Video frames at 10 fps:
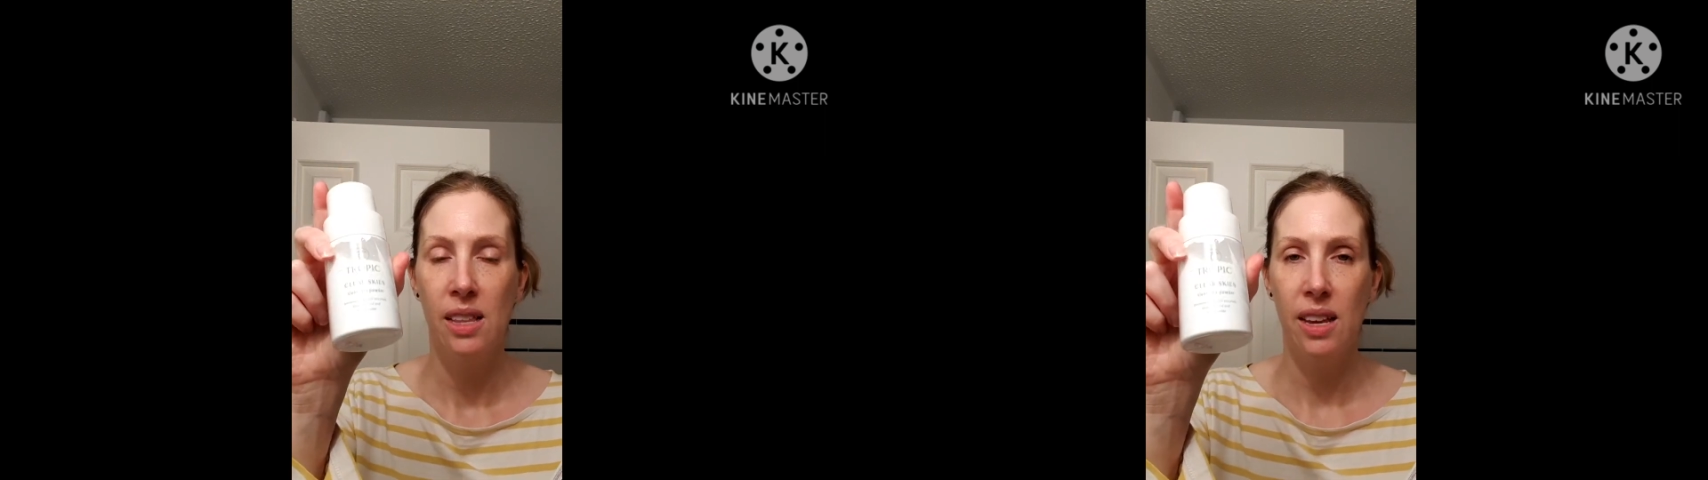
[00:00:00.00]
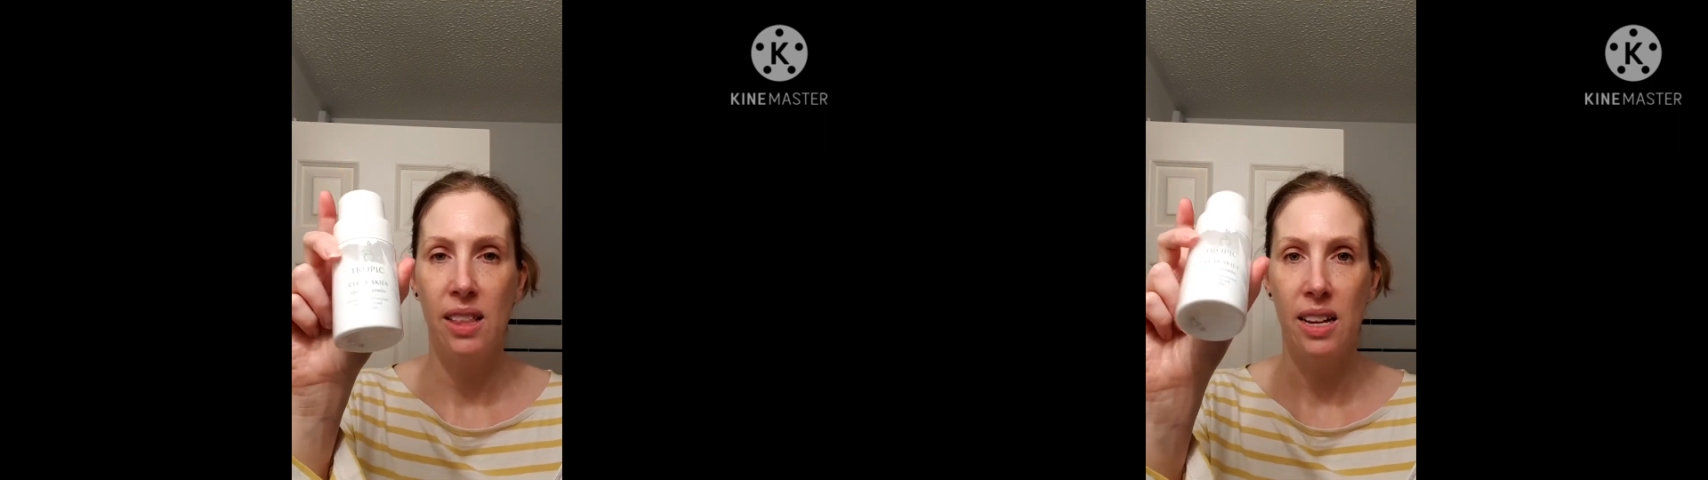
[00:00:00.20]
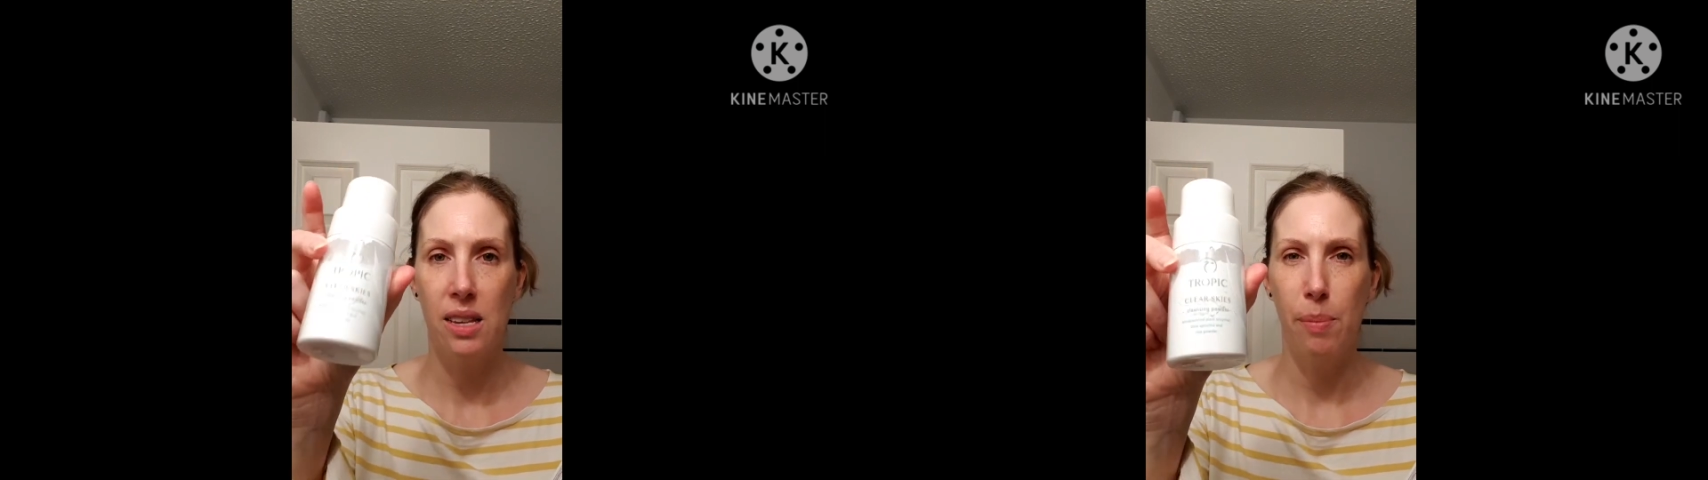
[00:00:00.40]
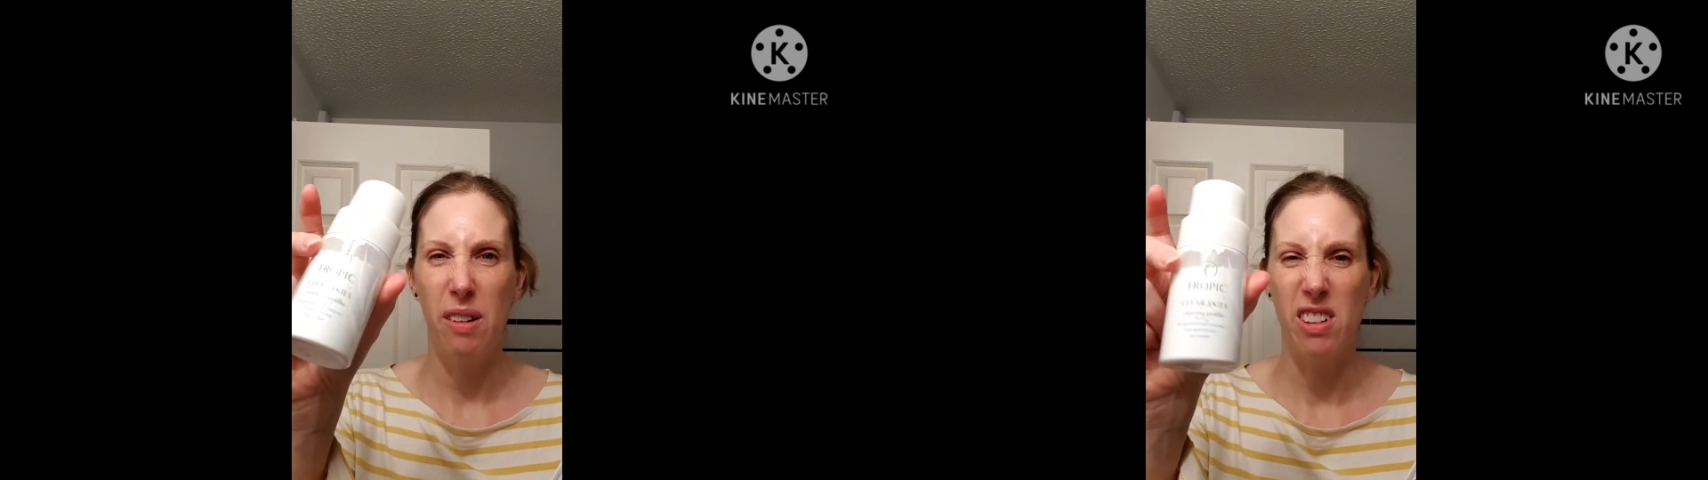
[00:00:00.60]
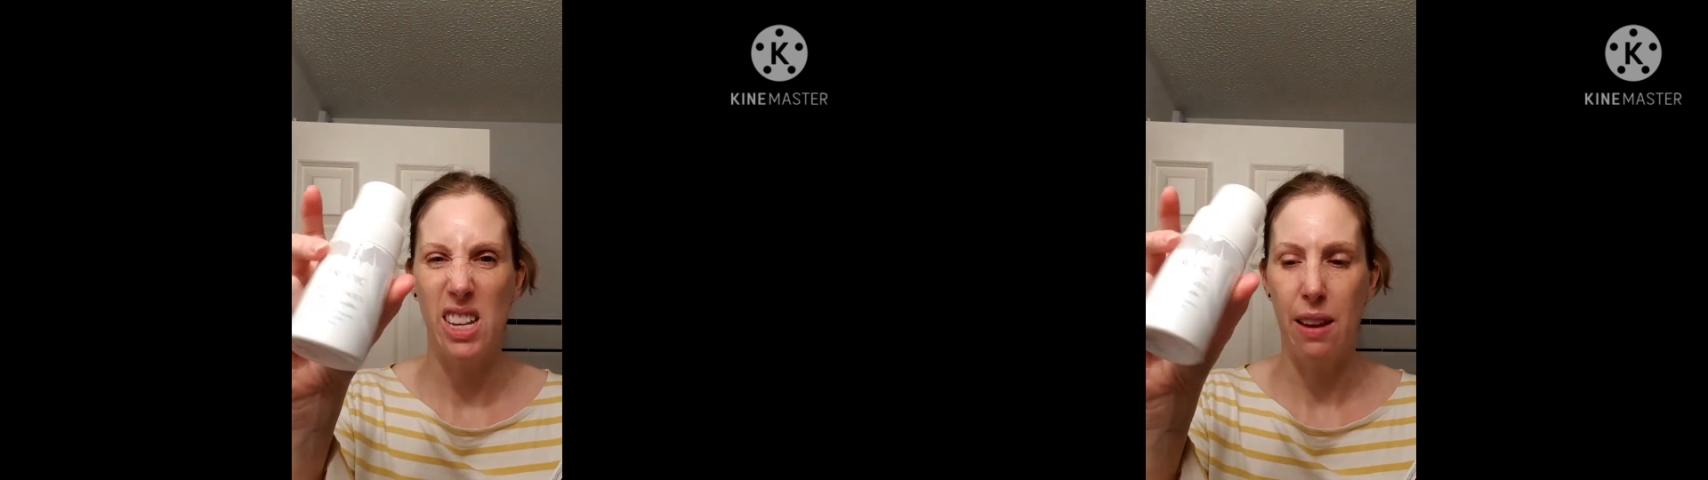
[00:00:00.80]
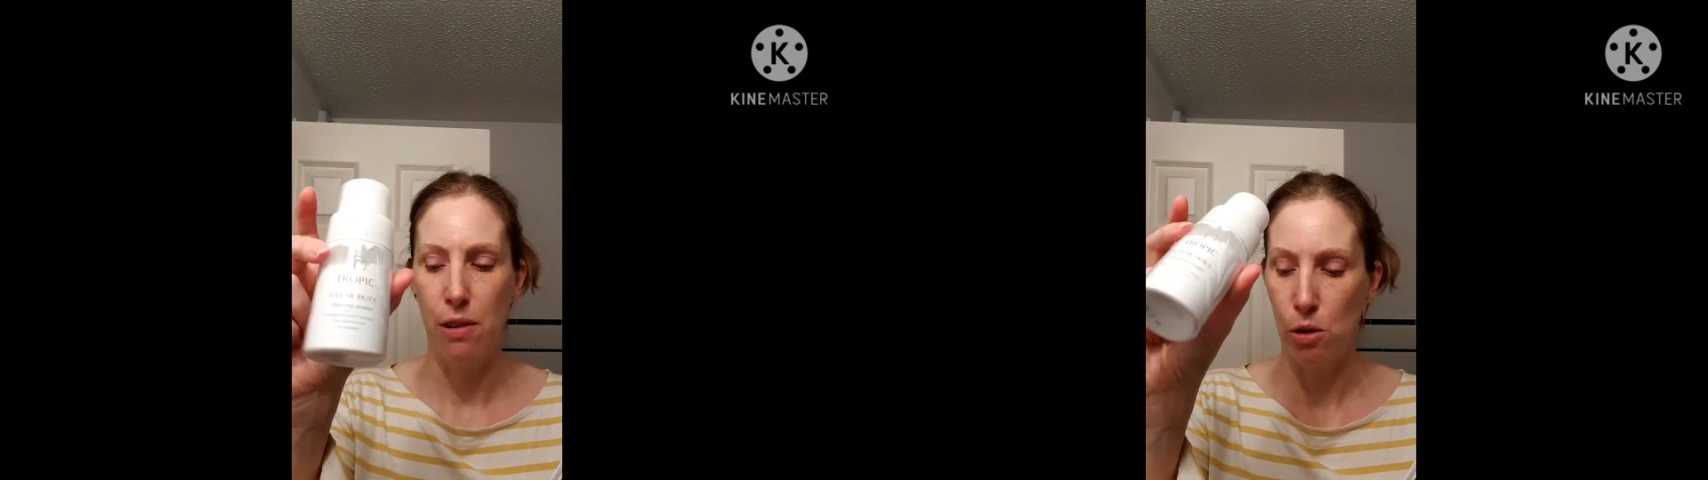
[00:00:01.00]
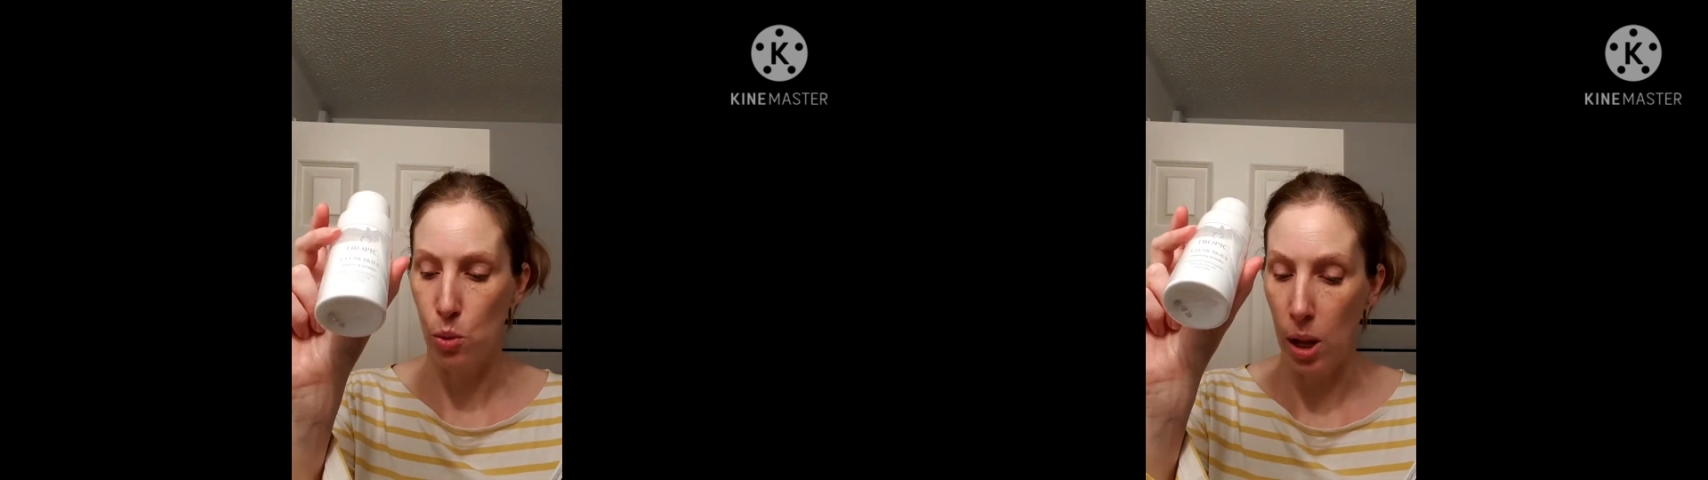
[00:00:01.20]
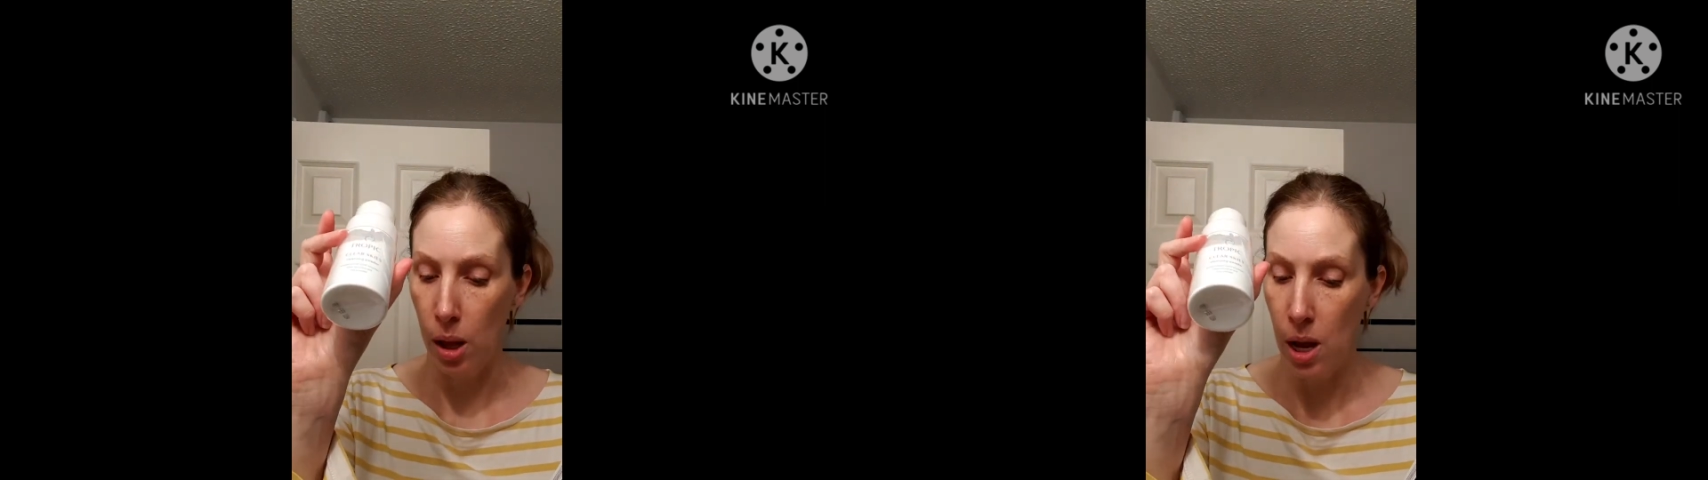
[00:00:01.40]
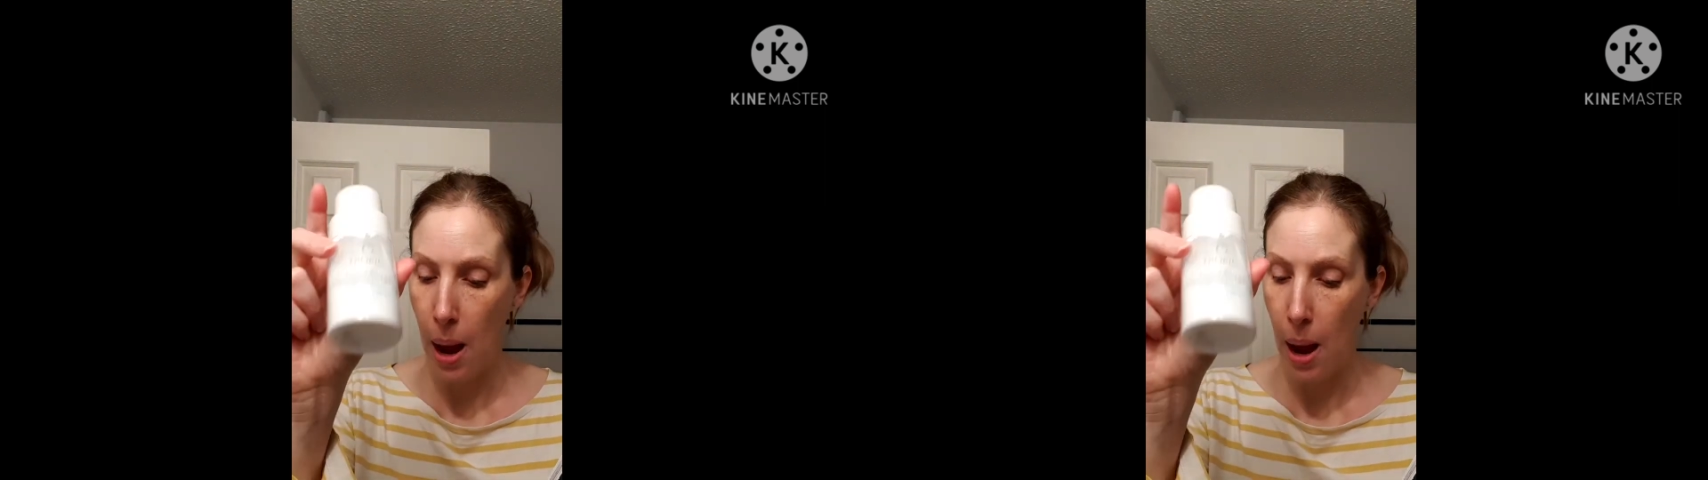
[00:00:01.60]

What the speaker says: then that's a bit of a saviour as well.